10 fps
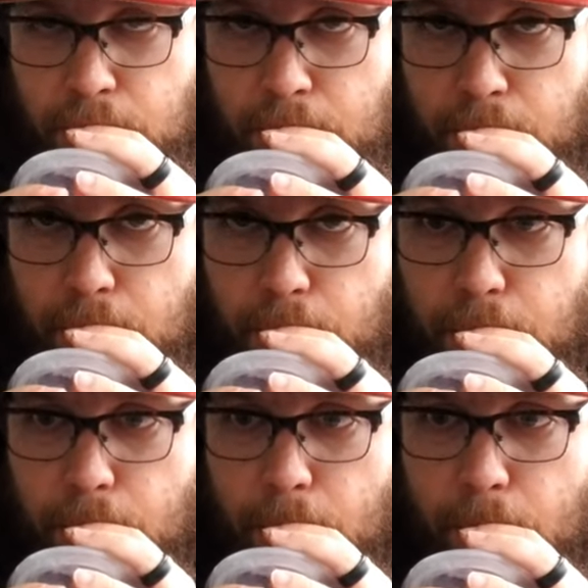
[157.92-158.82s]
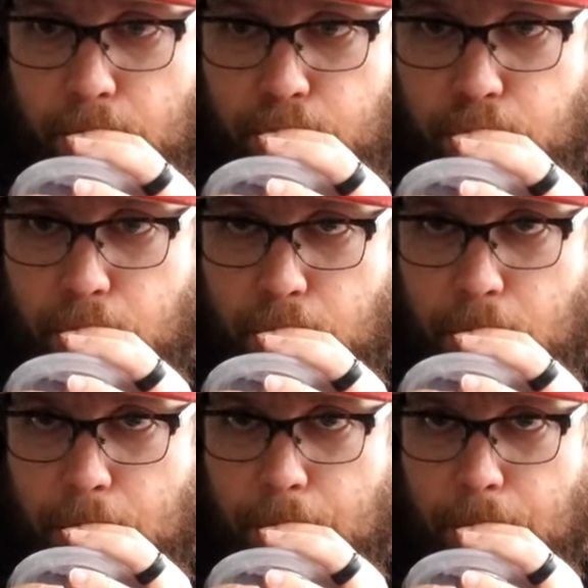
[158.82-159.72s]

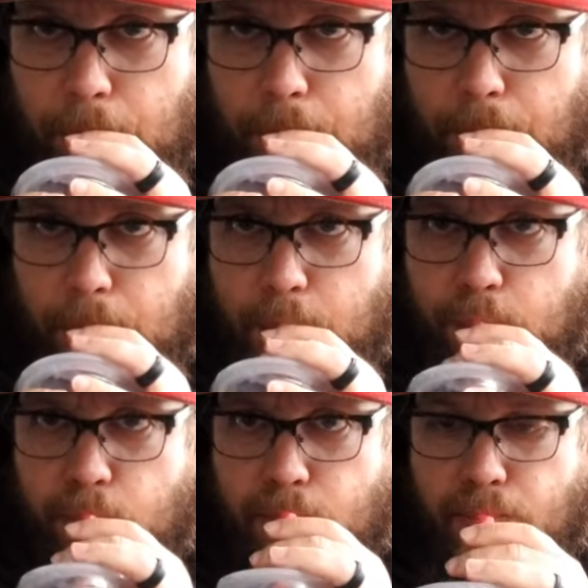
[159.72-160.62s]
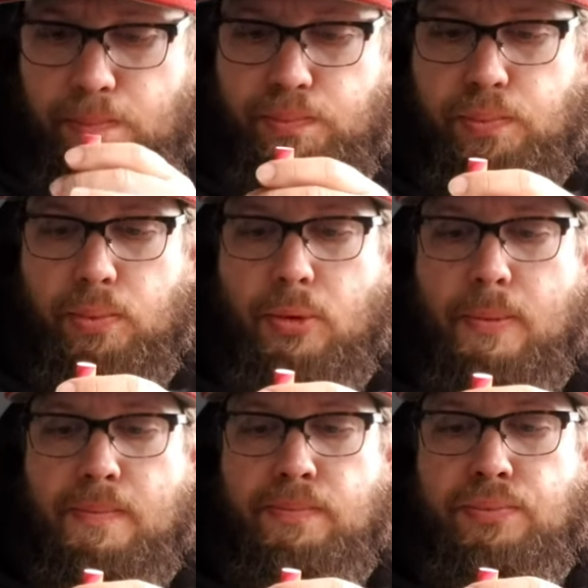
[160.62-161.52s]

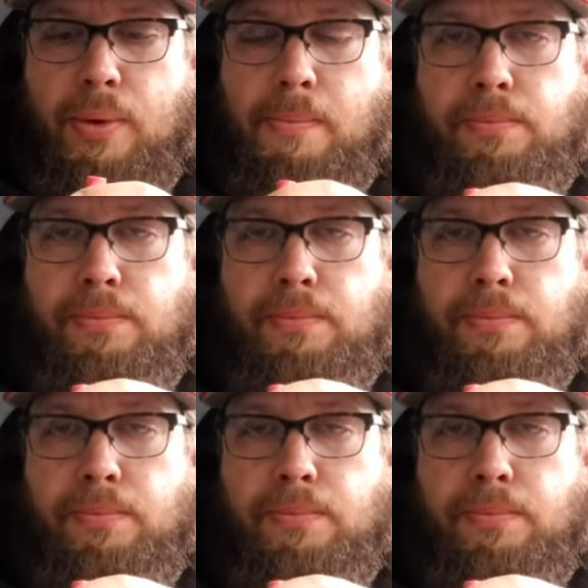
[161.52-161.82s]
(no one is talking)